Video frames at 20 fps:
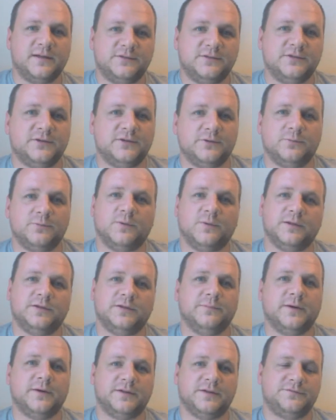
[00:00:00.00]
to what
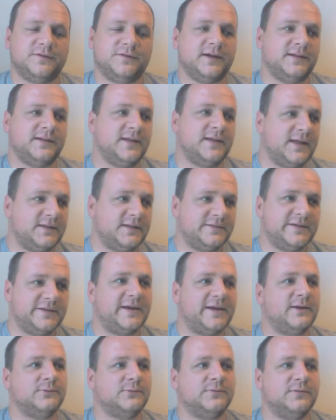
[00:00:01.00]
you might find it in
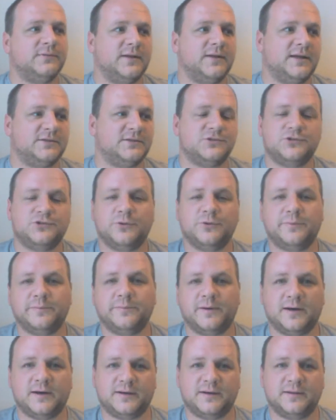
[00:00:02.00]
town at a
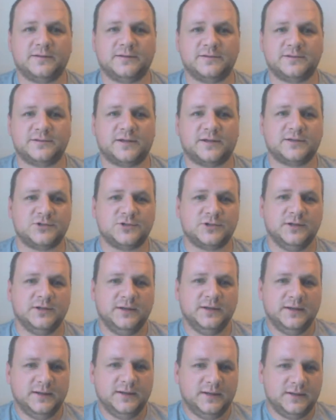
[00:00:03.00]
supermarket and such.
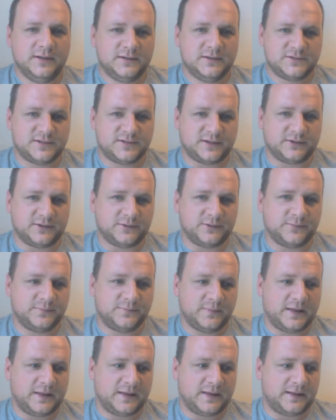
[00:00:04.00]
So
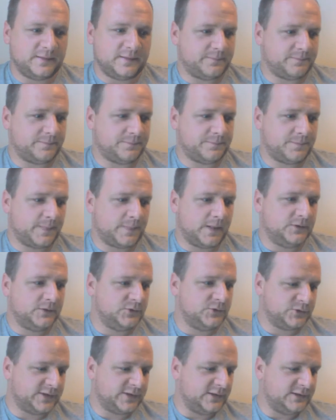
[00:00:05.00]

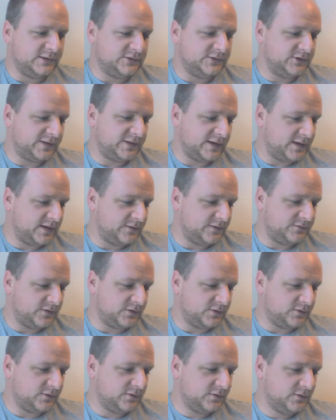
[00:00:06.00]
not only do they give
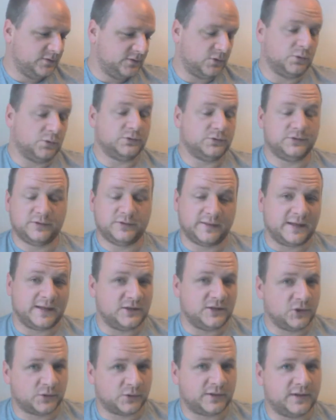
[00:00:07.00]
you, or do they
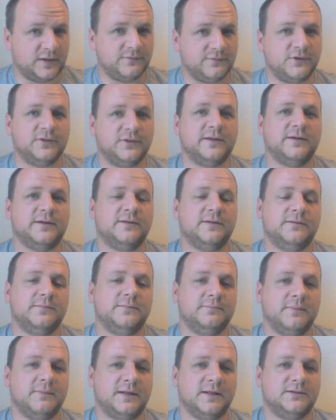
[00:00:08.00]
not give you, the
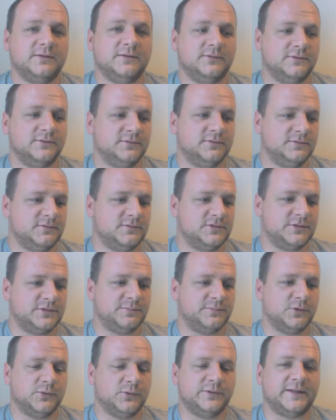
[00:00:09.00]
mental
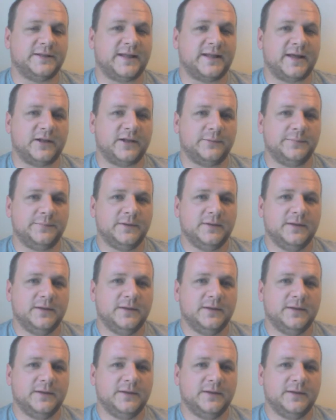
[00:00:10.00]
support and help,